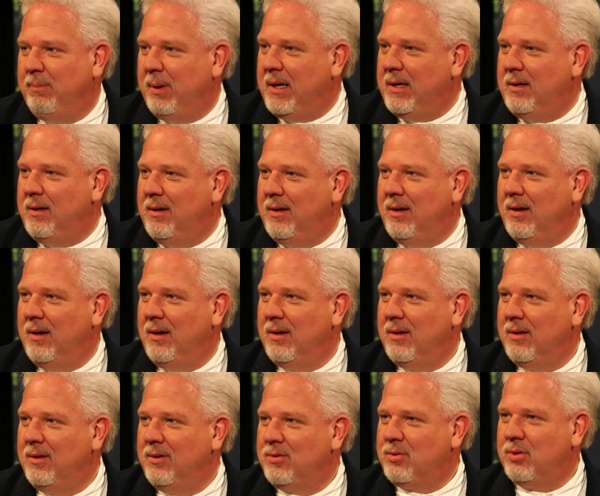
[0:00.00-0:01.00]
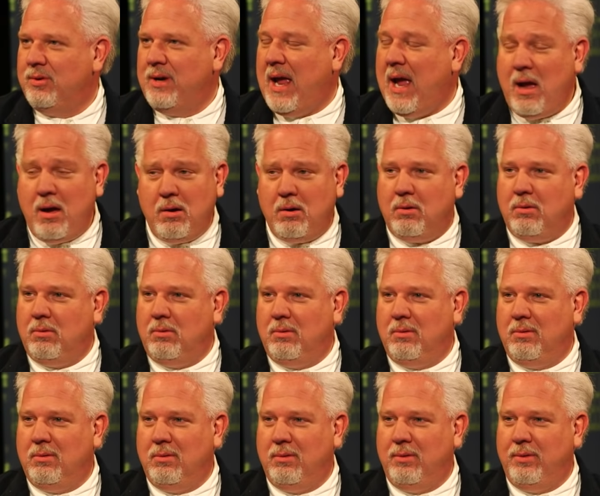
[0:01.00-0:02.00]
But so now
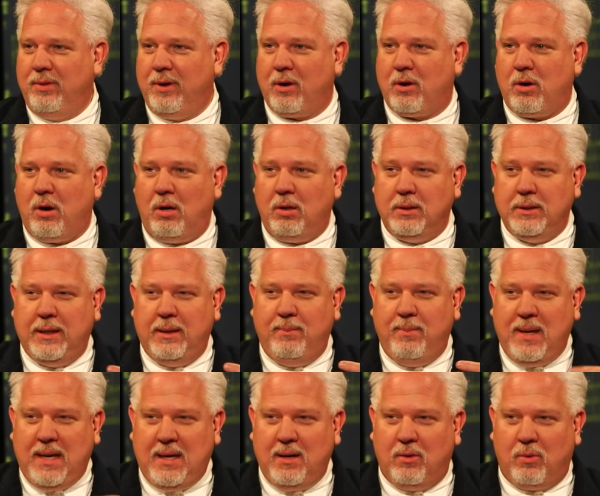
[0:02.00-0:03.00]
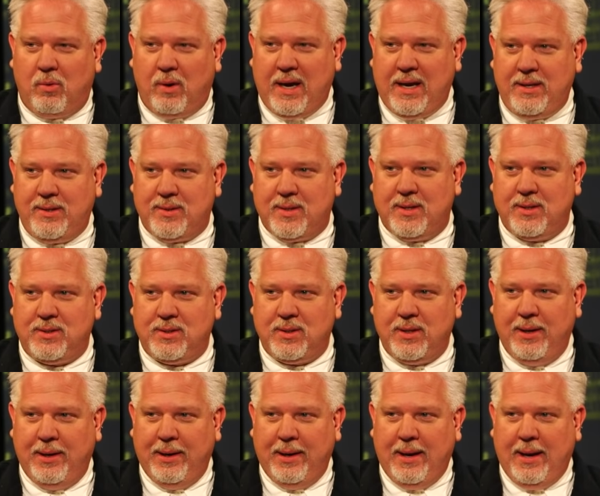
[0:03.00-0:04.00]
they're calling me a racist
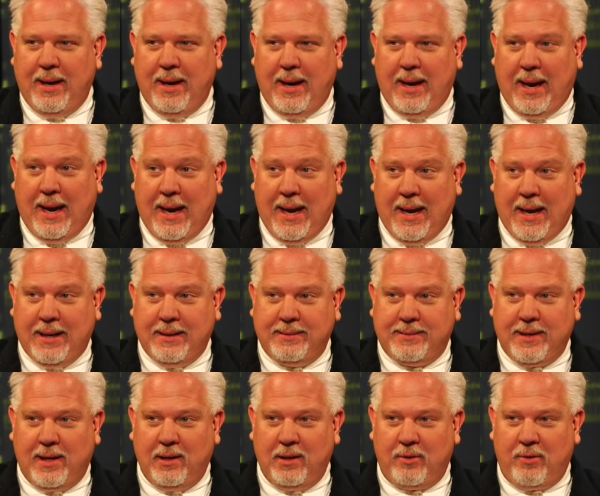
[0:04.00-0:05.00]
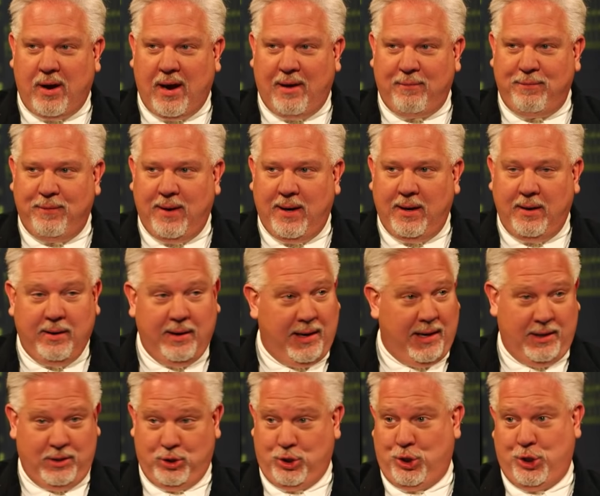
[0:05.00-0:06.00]
and telegraphing,
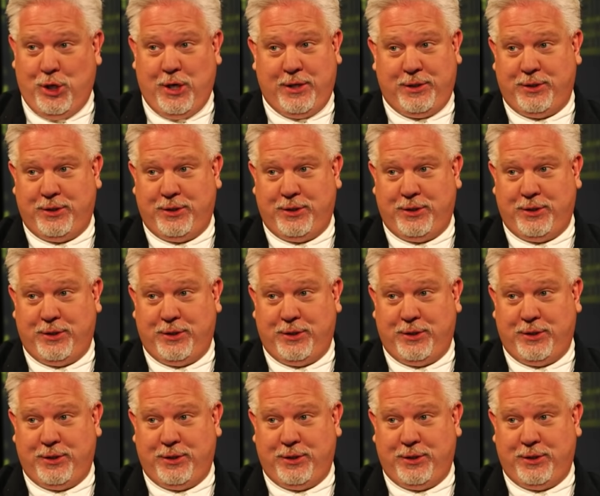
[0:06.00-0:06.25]
and she